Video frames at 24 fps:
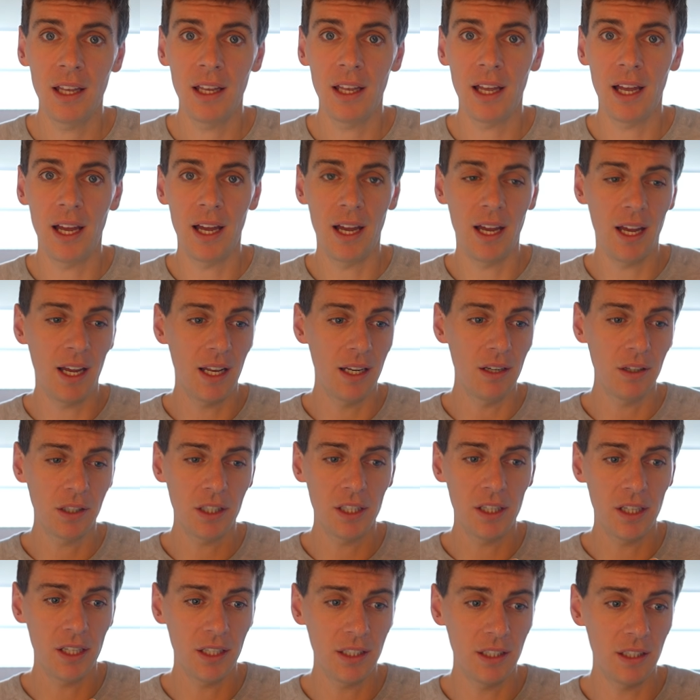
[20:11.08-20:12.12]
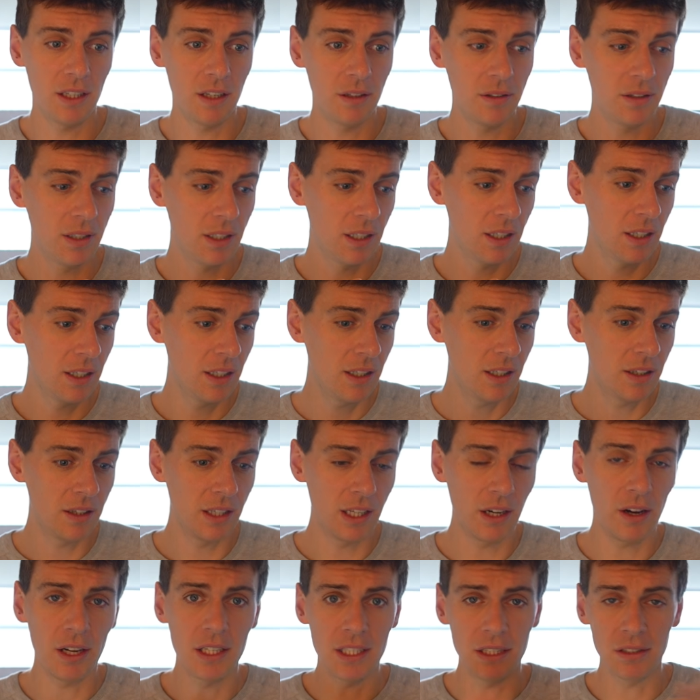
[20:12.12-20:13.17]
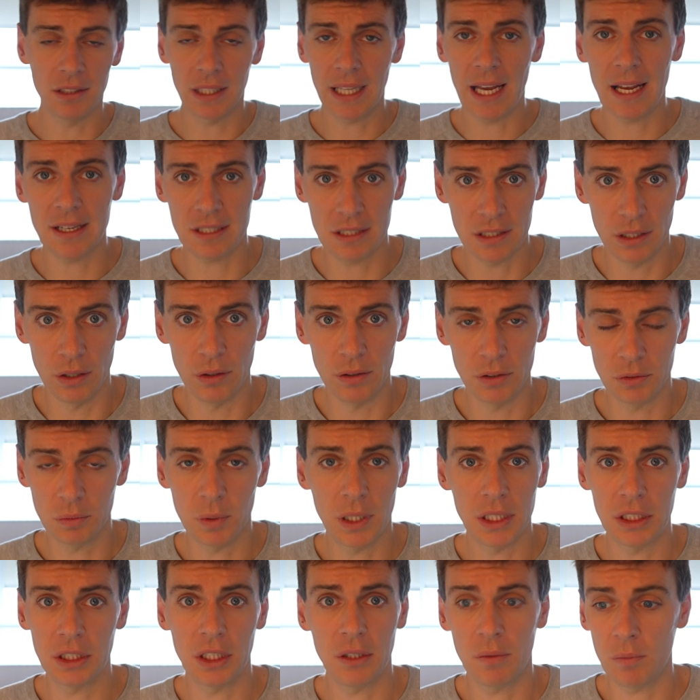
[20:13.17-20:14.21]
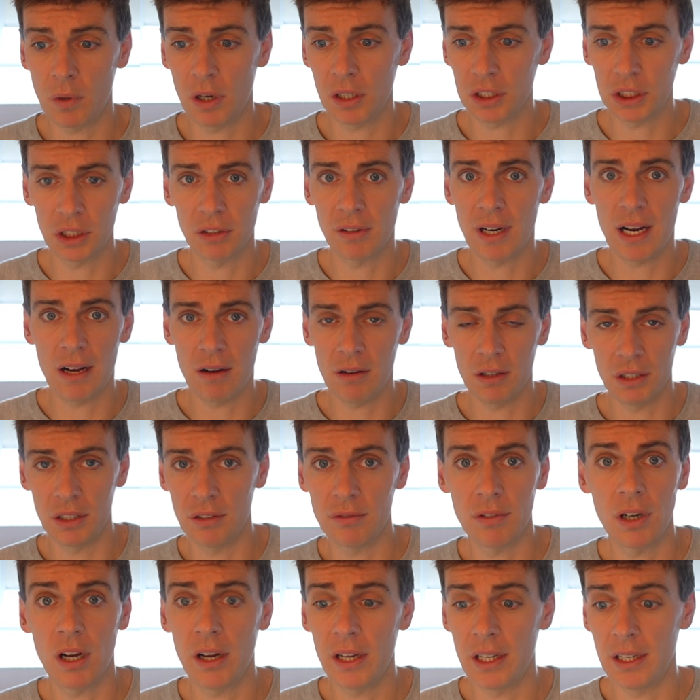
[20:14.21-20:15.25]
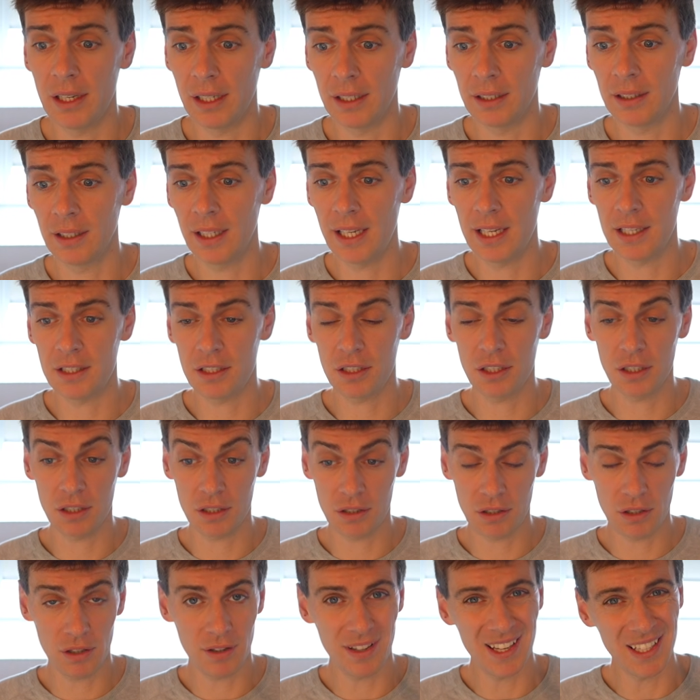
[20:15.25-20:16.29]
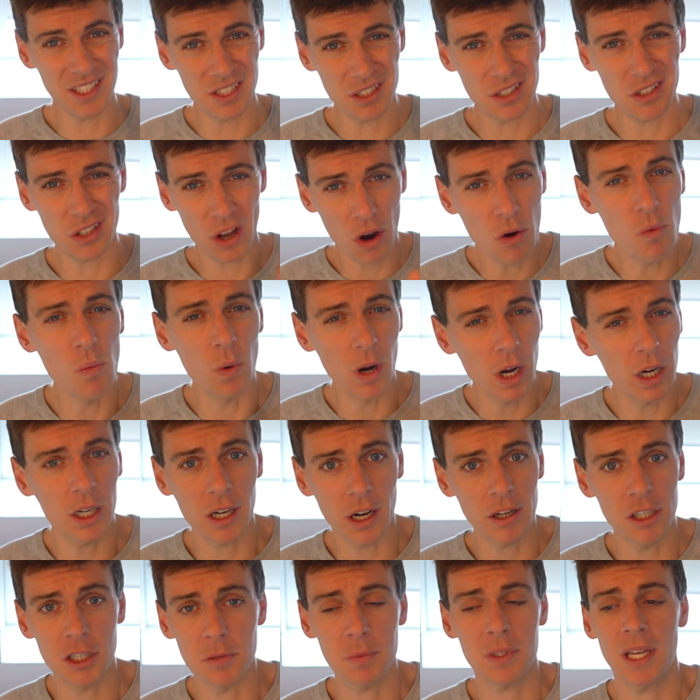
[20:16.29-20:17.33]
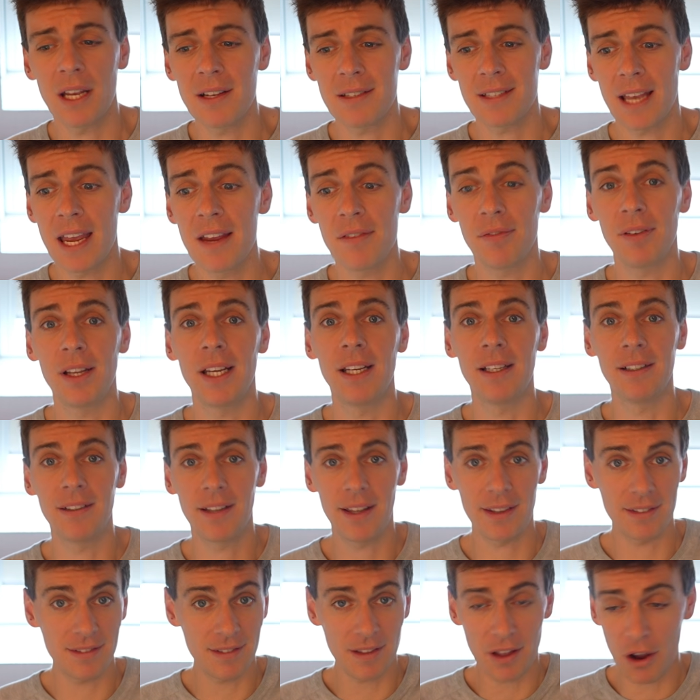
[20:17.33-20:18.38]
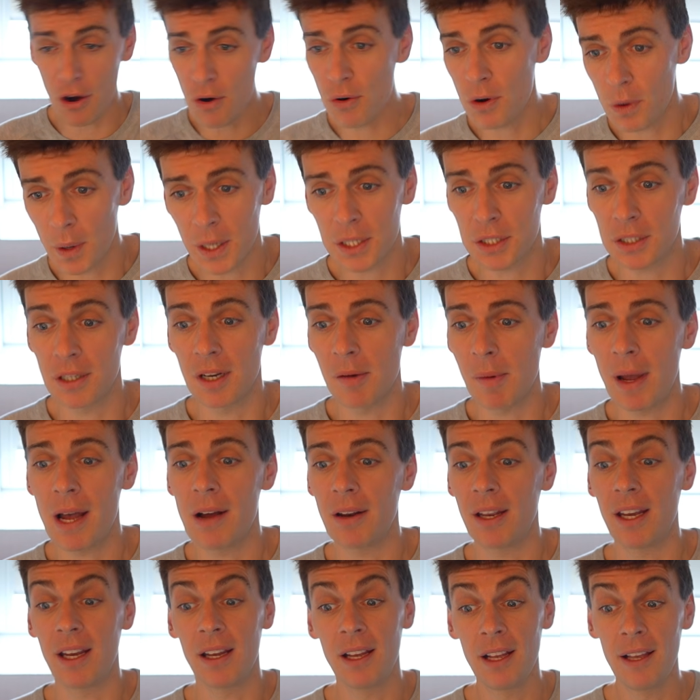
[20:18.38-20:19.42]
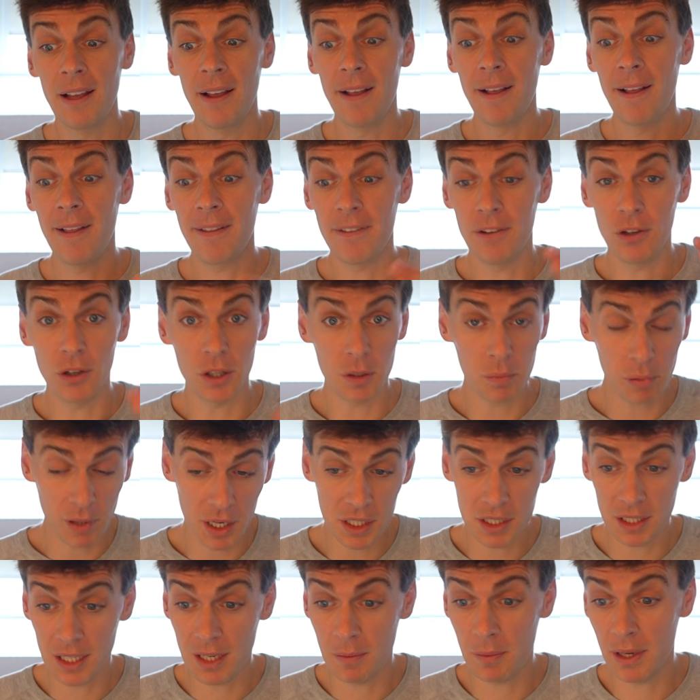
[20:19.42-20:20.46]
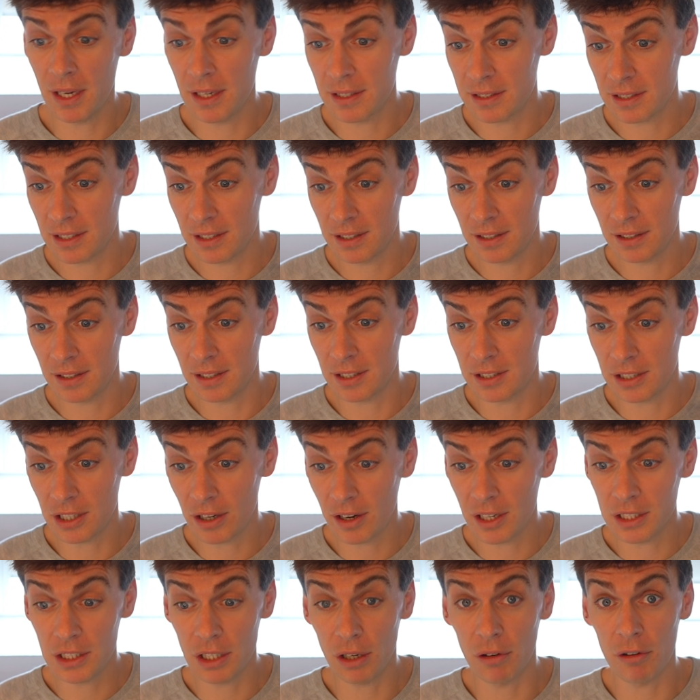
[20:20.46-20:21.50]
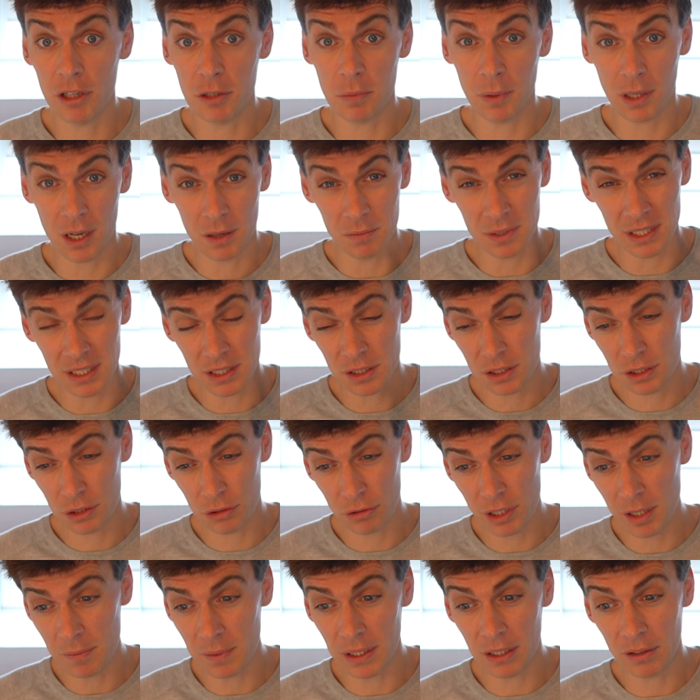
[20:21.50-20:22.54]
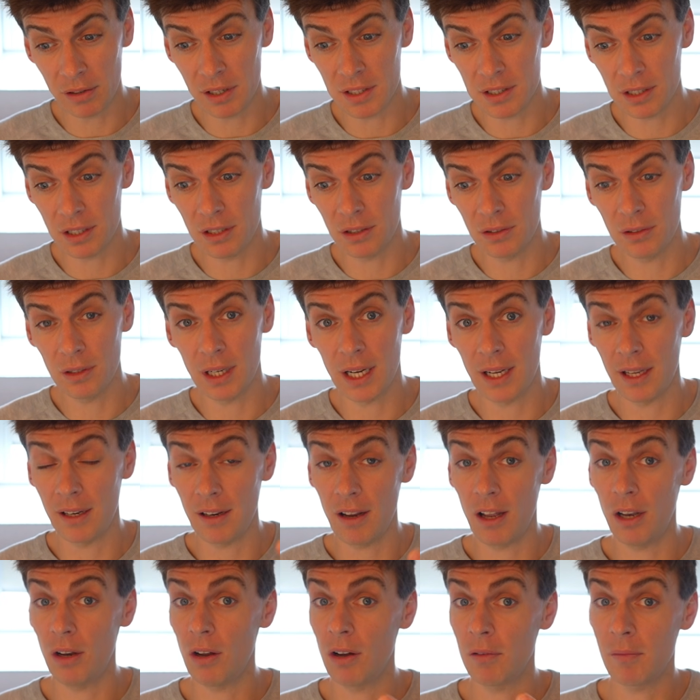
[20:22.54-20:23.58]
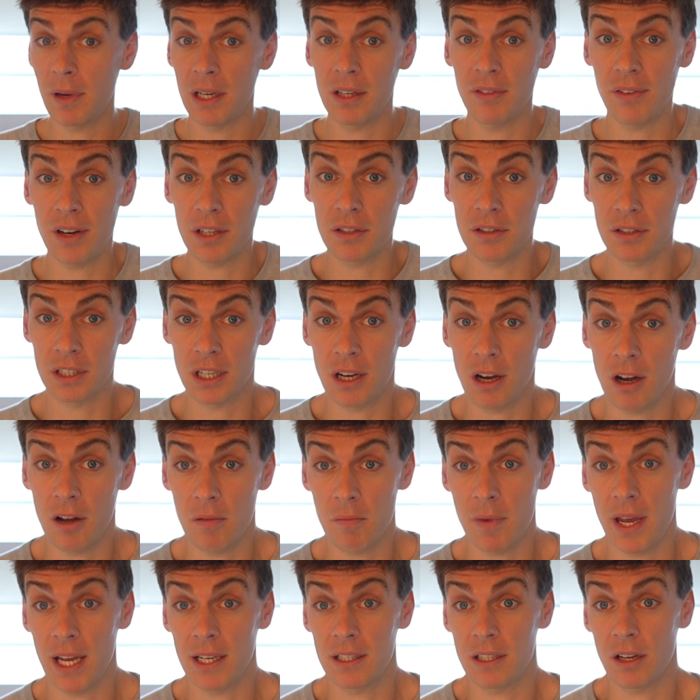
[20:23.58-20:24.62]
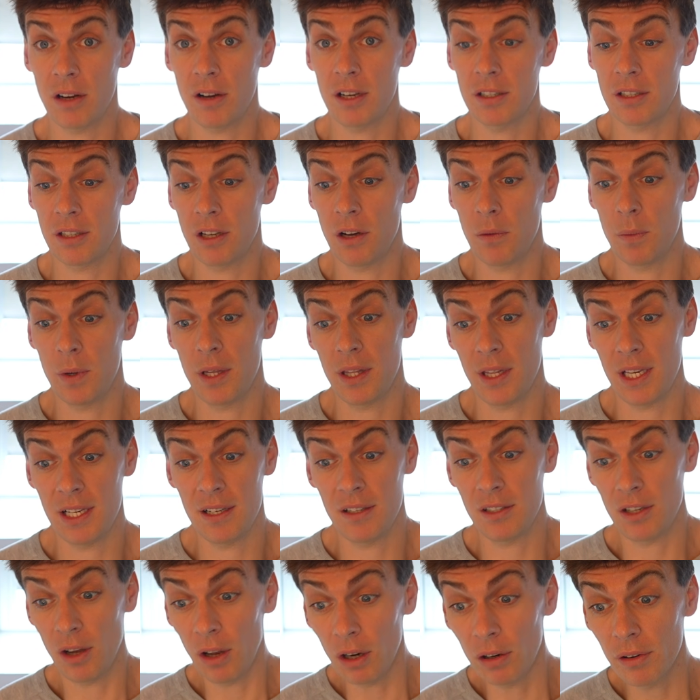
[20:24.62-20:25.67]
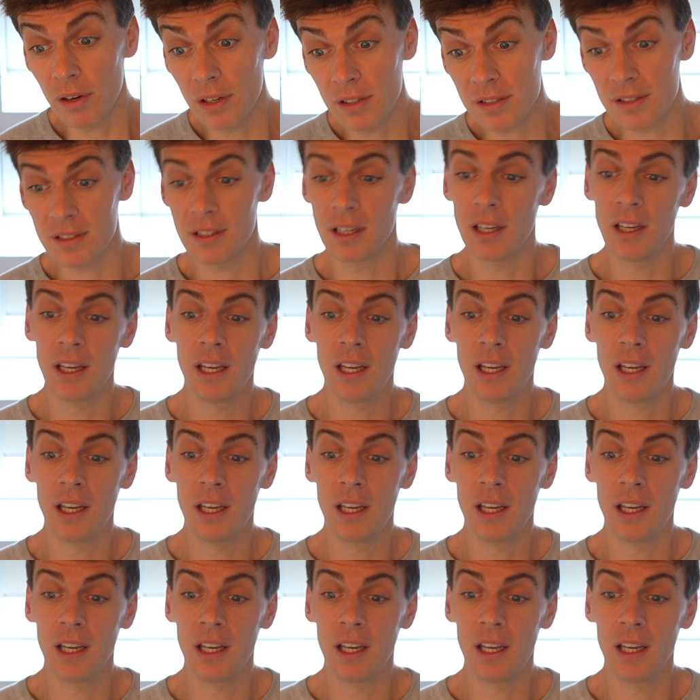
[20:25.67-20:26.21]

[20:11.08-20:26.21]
and look at, you know, the ideal gas laws whilst you're out on your riding. It's just, they just don't work 100% safely. There's no question about it. You've got the pressure limits, the tyre tolerance becomes extremely critical, and a lot of manufacturers can't make tyres that are within tolerance.